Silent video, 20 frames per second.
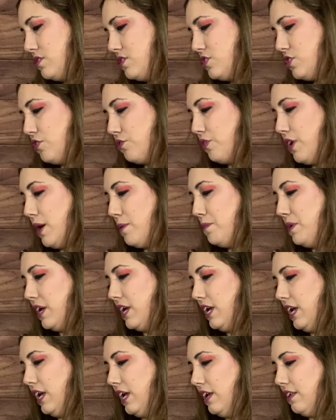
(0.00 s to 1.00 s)

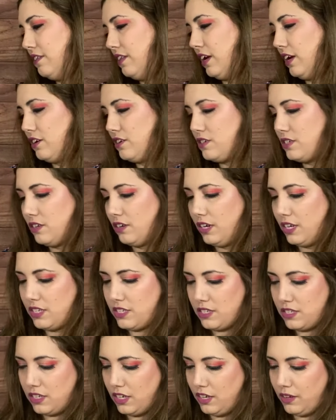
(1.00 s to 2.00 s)
ceramic-y in there. So let's
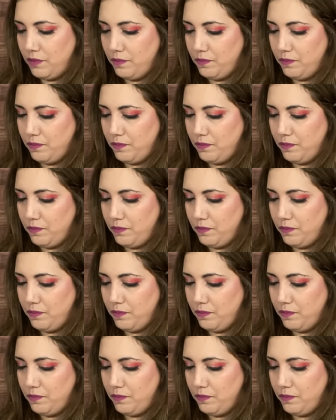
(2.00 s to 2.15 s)
see.